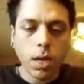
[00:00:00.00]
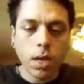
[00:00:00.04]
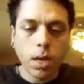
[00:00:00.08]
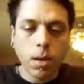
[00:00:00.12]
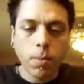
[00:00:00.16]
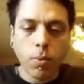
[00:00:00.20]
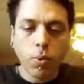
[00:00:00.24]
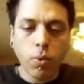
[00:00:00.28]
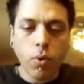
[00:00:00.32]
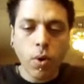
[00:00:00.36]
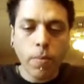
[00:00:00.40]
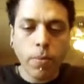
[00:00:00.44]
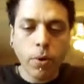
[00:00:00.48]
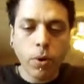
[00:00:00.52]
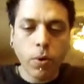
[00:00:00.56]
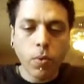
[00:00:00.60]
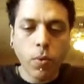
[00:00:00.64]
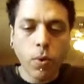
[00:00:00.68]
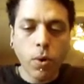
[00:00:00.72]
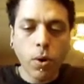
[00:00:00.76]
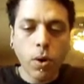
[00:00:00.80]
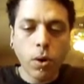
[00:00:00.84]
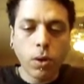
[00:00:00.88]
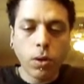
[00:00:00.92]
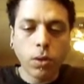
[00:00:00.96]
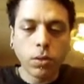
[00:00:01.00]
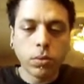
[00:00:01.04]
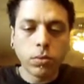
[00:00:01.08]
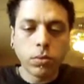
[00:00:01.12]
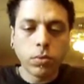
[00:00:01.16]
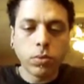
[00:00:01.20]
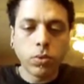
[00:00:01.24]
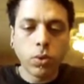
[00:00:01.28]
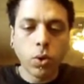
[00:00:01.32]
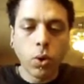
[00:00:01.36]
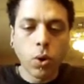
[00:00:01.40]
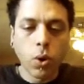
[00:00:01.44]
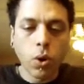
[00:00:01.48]
Perimeter wall
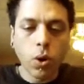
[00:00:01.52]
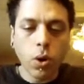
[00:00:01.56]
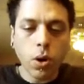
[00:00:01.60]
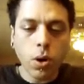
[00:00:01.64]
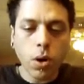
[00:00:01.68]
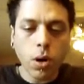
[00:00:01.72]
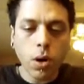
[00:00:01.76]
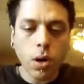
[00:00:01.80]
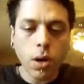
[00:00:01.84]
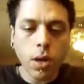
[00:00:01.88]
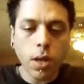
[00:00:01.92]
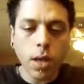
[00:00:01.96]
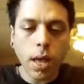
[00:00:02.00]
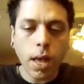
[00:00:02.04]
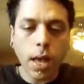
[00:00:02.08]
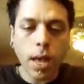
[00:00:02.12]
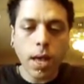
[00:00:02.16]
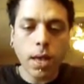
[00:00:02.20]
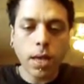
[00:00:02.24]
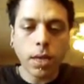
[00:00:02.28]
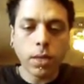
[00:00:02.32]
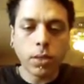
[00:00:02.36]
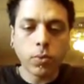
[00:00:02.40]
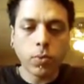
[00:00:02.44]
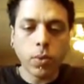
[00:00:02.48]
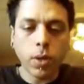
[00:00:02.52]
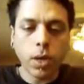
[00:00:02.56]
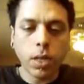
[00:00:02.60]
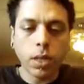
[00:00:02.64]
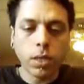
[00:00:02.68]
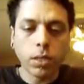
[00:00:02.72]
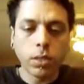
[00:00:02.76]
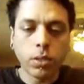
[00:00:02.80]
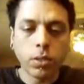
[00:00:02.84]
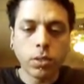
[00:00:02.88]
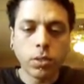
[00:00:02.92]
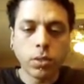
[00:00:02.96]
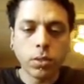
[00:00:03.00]
door, as well
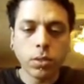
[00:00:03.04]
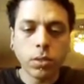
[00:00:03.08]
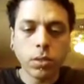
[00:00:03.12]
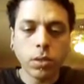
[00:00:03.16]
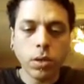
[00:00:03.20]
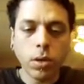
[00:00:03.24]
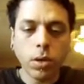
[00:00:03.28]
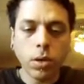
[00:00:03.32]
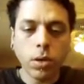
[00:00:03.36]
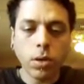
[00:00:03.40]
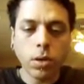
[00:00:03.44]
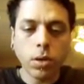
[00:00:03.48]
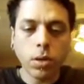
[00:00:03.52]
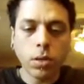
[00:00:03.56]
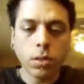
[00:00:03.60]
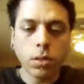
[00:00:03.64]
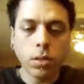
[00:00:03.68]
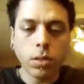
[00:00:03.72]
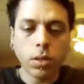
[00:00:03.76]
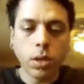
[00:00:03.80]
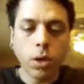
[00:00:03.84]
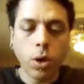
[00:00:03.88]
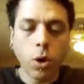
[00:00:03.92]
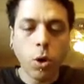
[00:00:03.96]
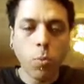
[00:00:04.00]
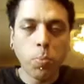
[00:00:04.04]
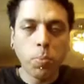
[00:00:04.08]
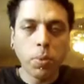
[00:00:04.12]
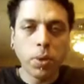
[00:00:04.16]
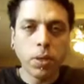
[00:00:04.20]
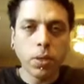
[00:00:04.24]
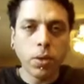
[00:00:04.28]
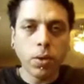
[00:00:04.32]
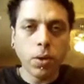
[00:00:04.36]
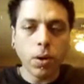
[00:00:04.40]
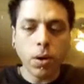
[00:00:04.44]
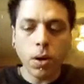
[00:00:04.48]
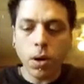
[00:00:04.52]
as the open
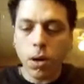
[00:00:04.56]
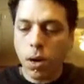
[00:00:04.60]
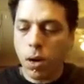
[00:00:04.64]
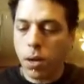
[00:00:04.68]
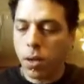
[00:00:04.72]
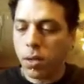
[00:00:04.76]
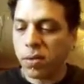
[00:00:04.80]
door.